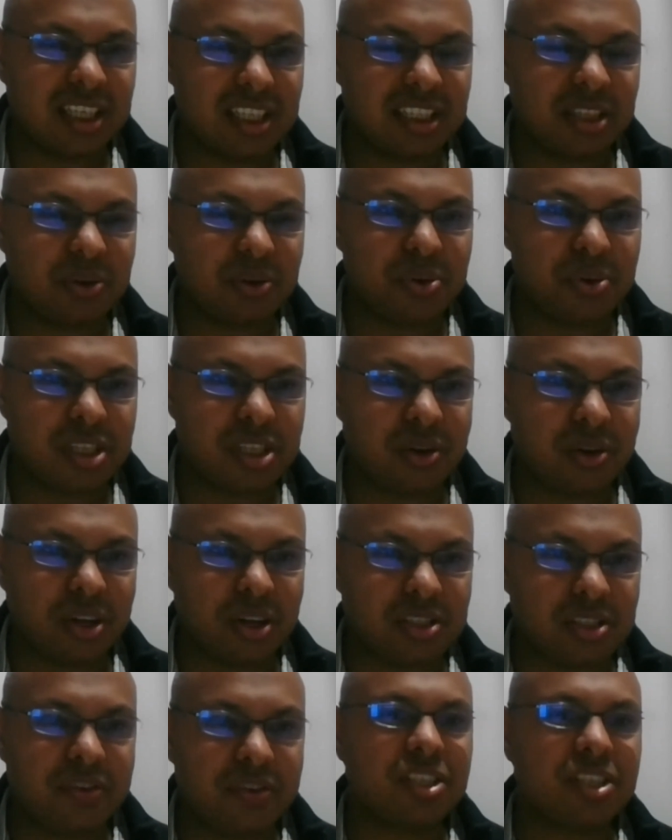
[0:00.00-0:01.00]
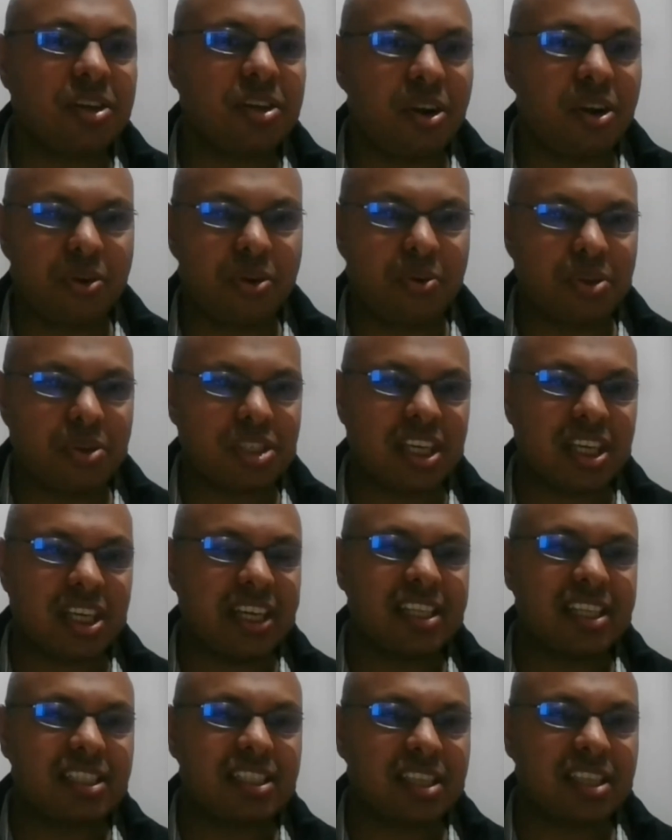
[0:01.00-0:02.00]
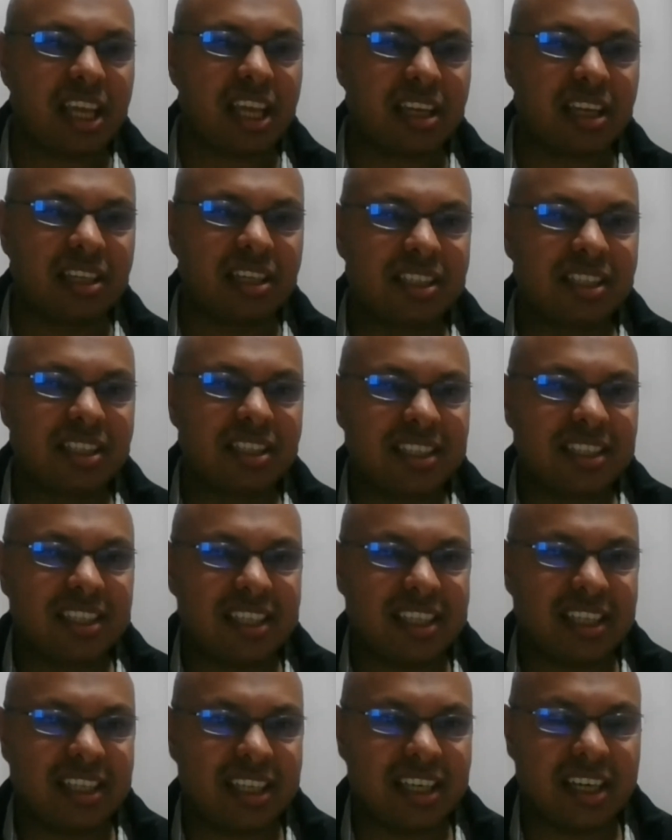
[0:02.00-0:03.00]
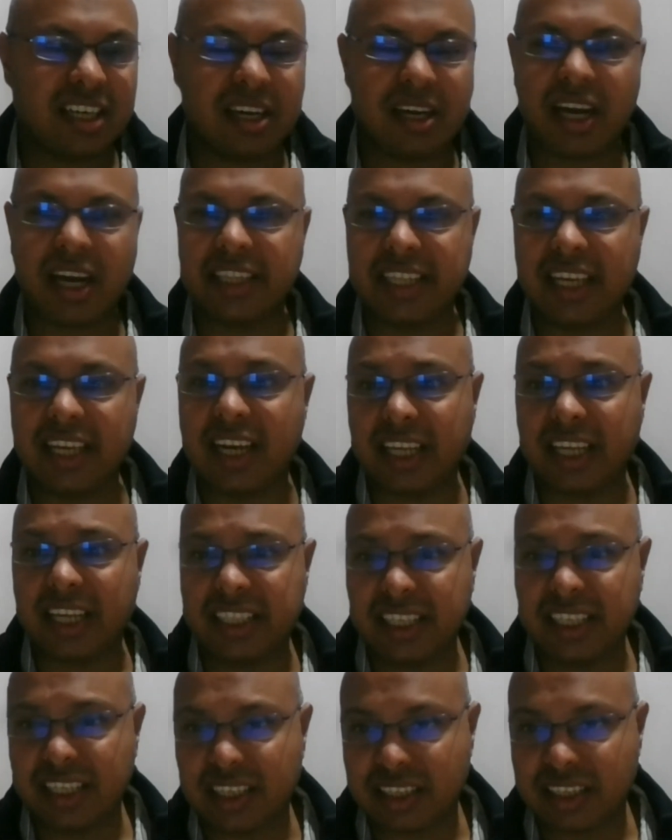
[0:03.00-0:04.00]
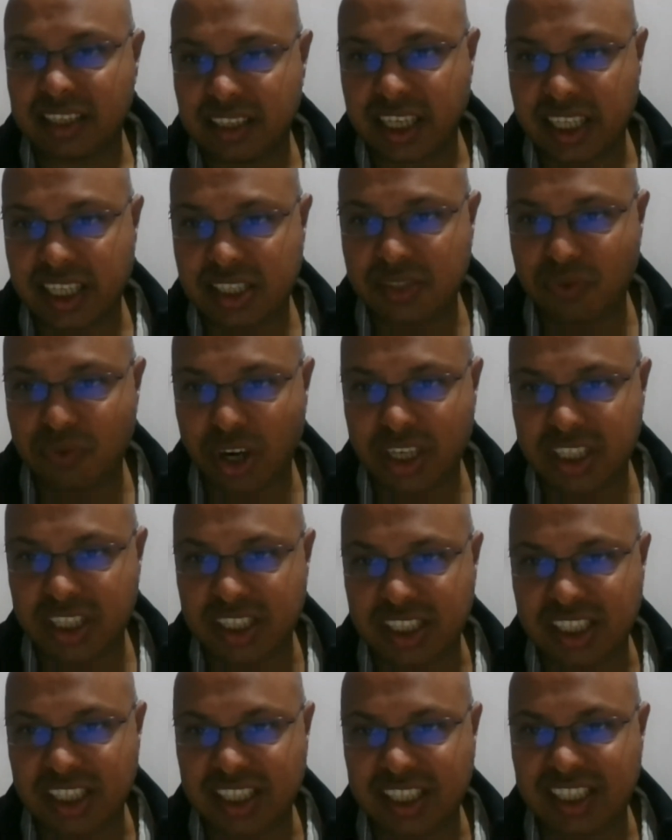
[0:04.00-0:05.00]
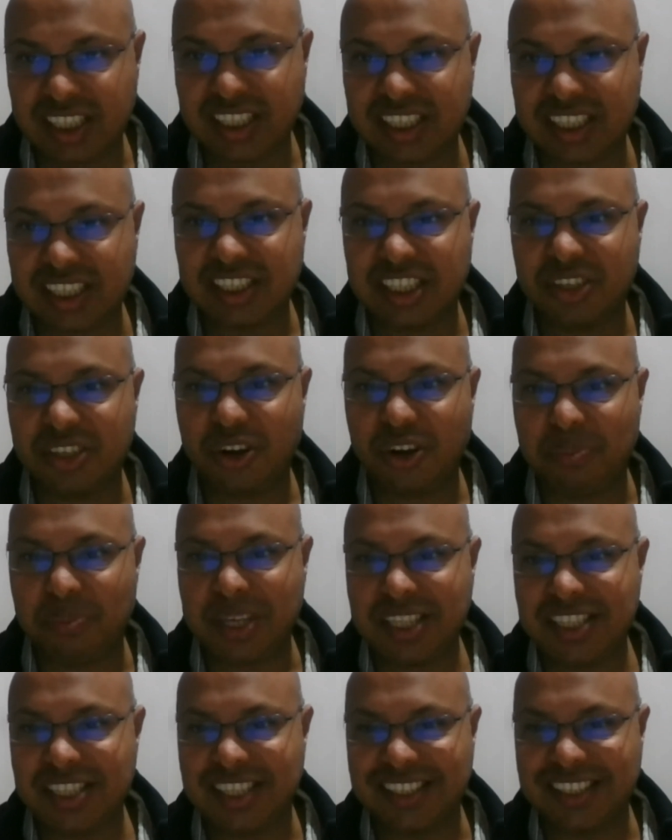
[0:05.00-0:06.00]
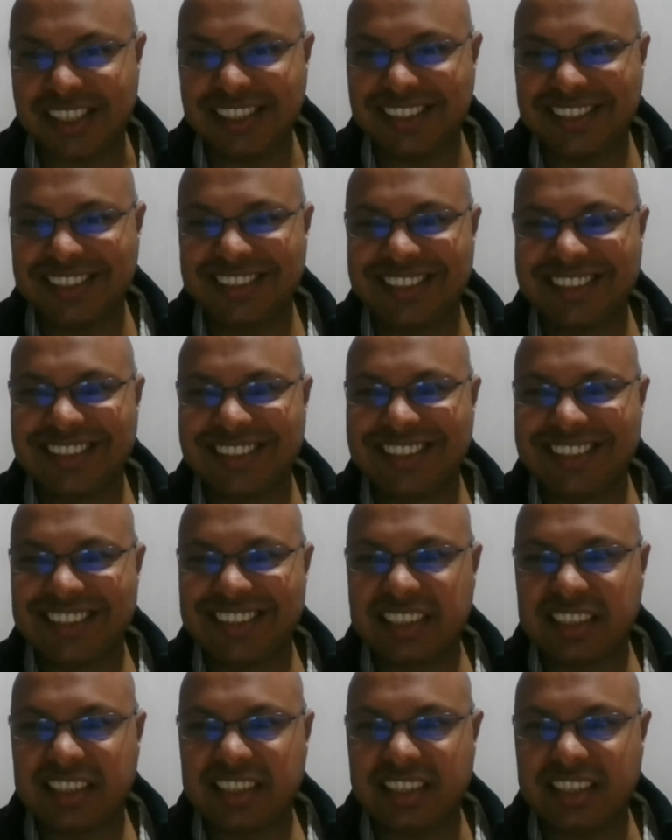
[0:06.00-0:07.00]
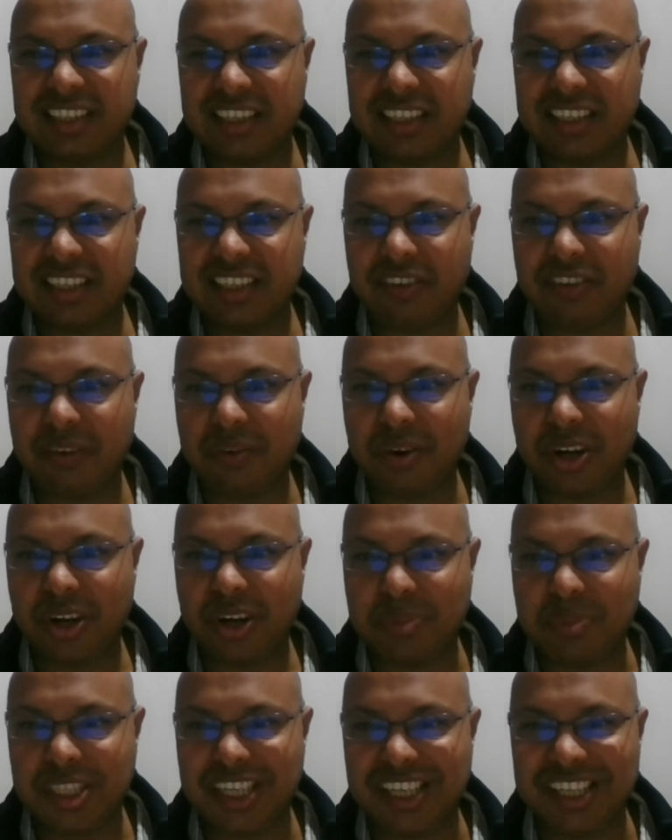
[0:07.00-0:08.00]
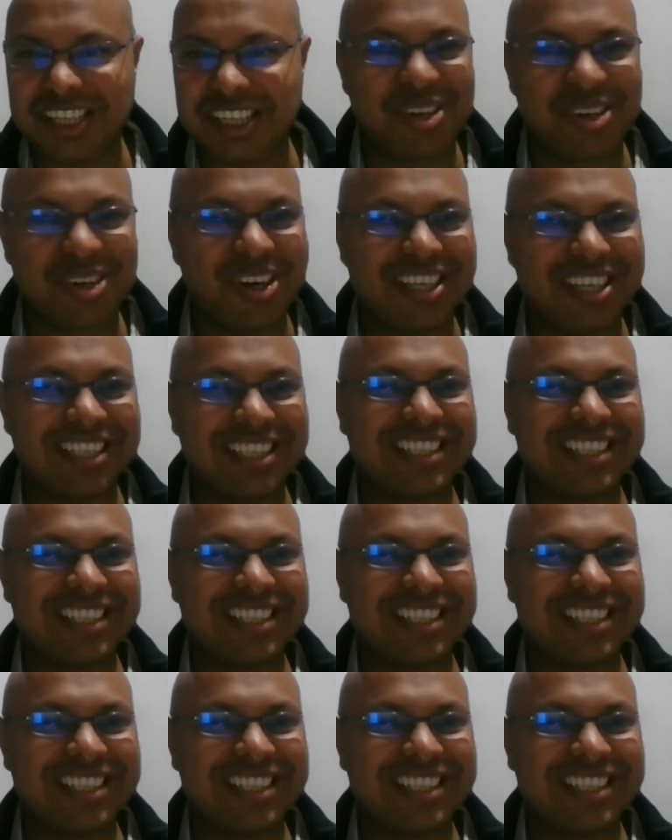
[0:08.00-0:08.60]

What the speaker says: coastal conservation or coastal areas? Like, I think that is what D-Raw means here, if I'm not misunderstood.